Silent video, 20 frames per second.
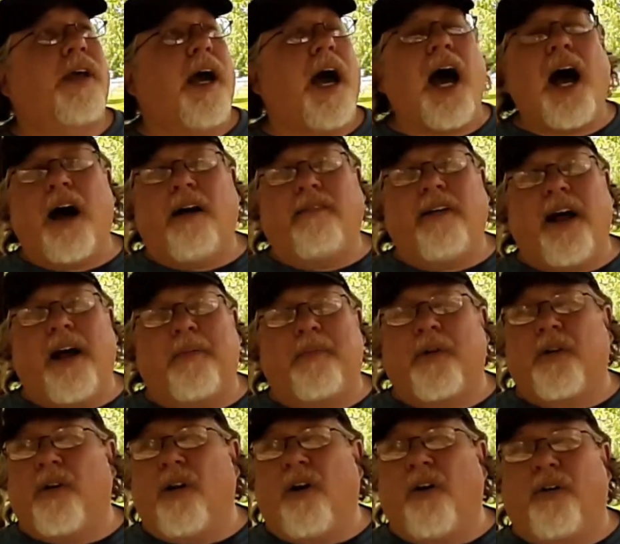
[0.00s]
Okay, I
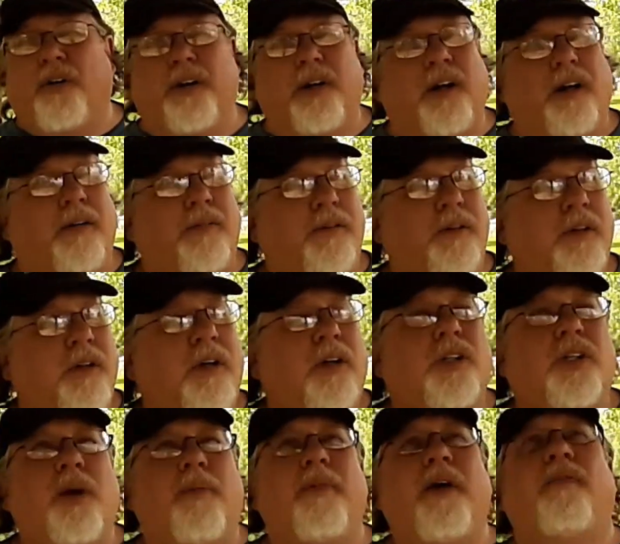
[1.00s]
rambled long enough.
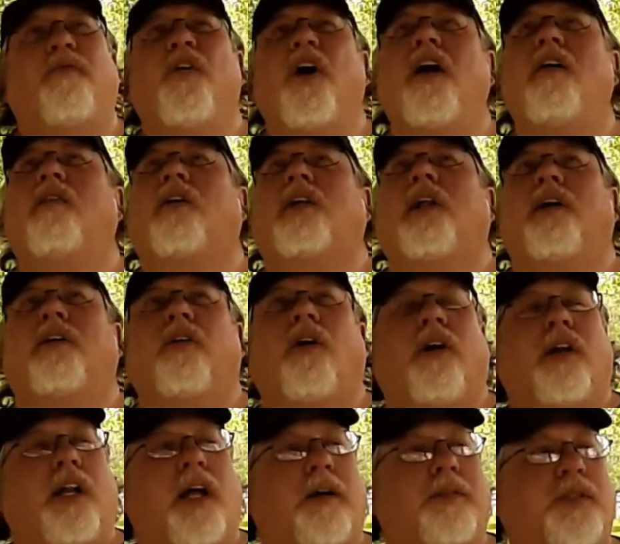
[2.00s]
Do me a favor, click
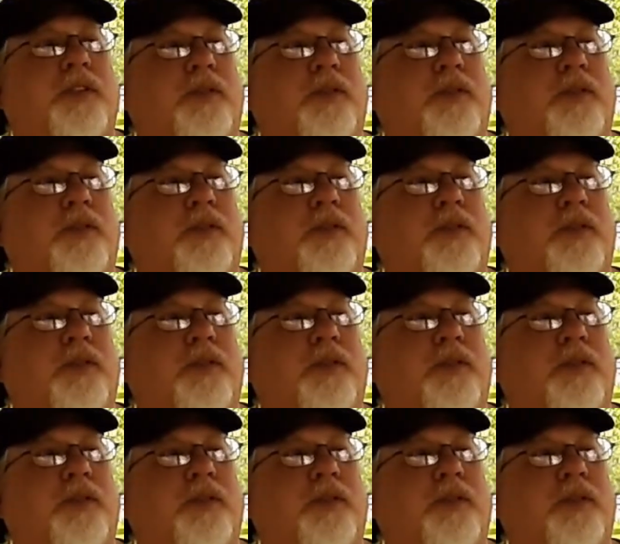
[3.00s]
on that